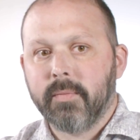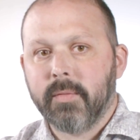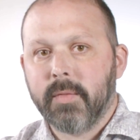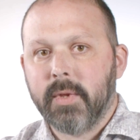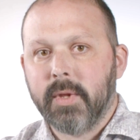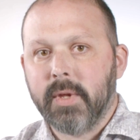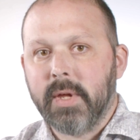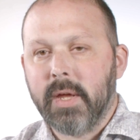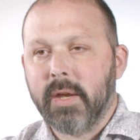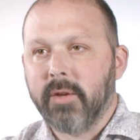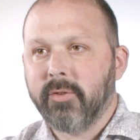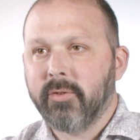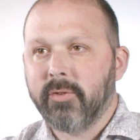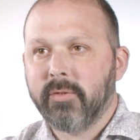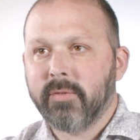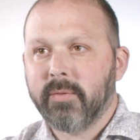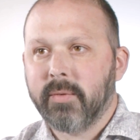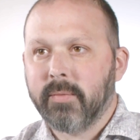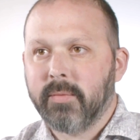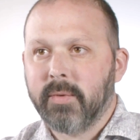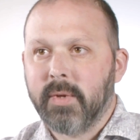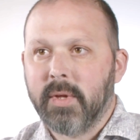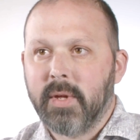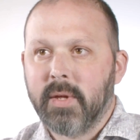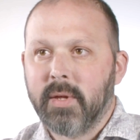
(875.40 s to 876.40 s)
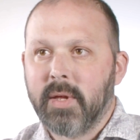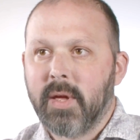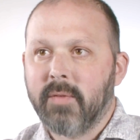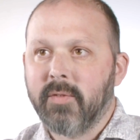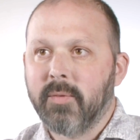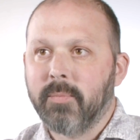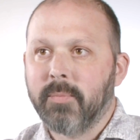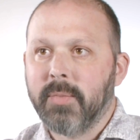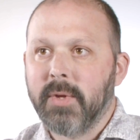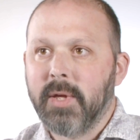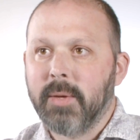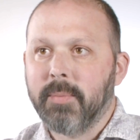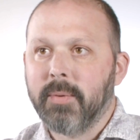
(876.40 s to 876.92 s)
Again, it's just having
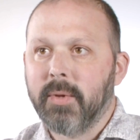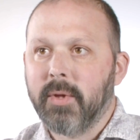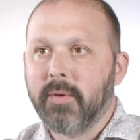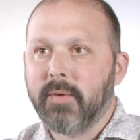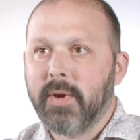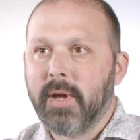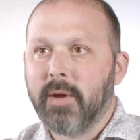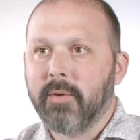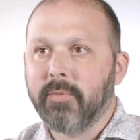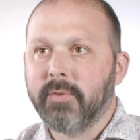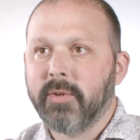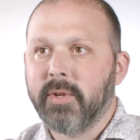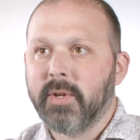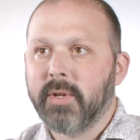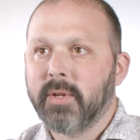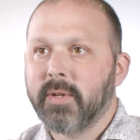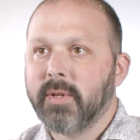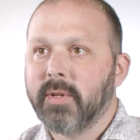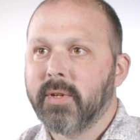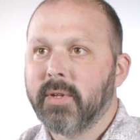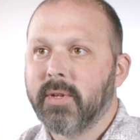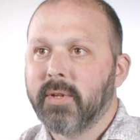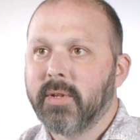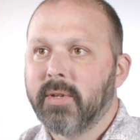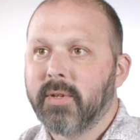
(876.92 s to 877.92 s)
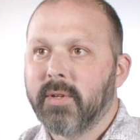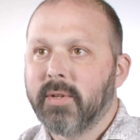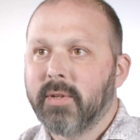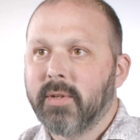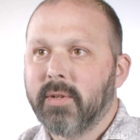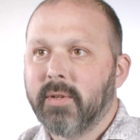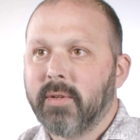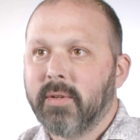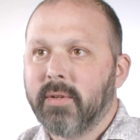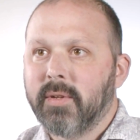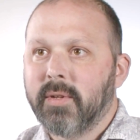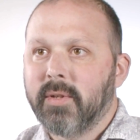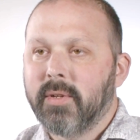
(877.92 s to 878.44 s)
people around you
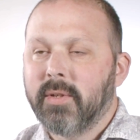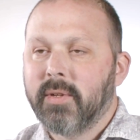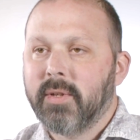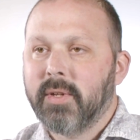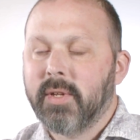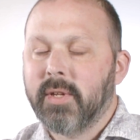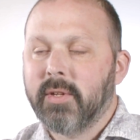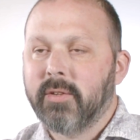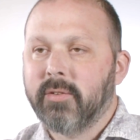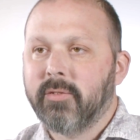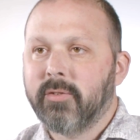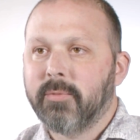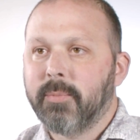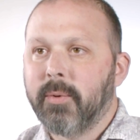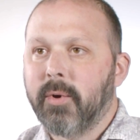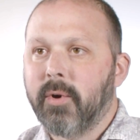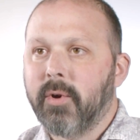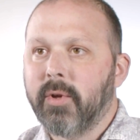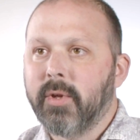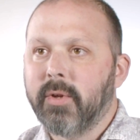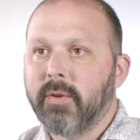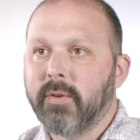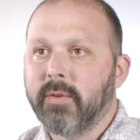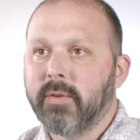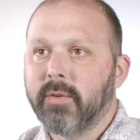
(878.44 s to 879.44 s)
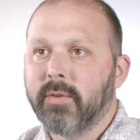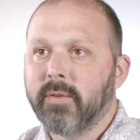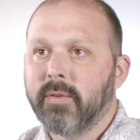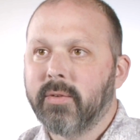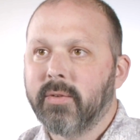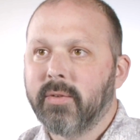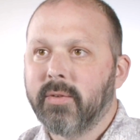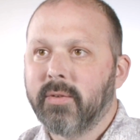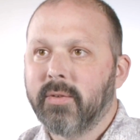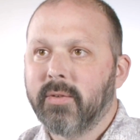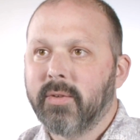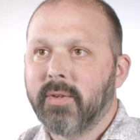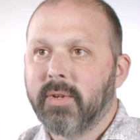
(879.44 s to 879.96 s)
to support you and
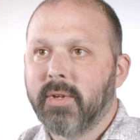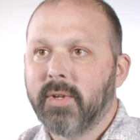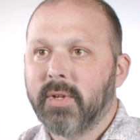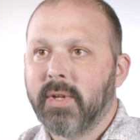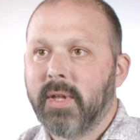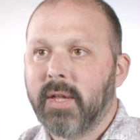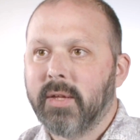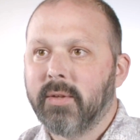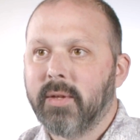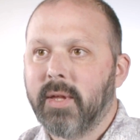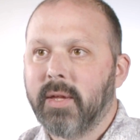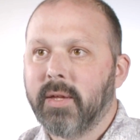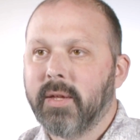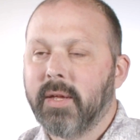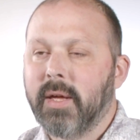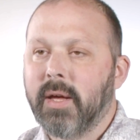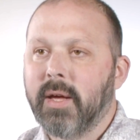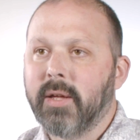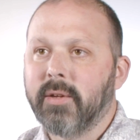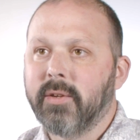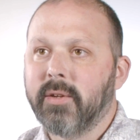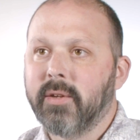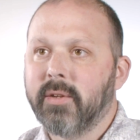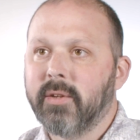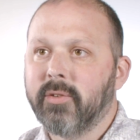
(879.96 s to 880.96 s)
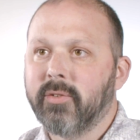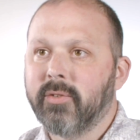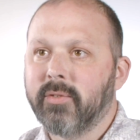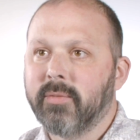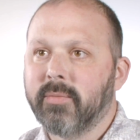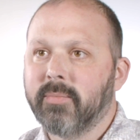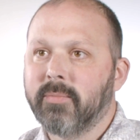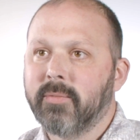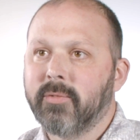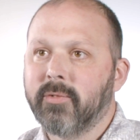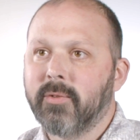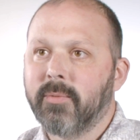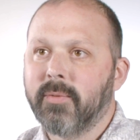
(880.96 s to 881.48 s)
like guide you. It's just
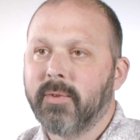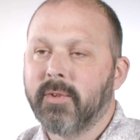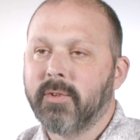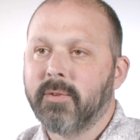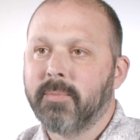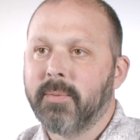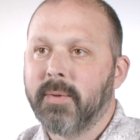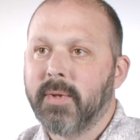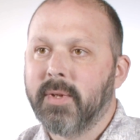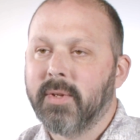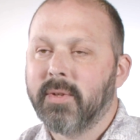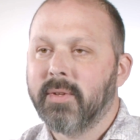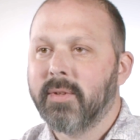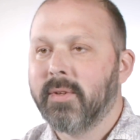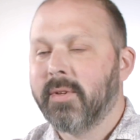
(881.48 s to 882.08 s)
something to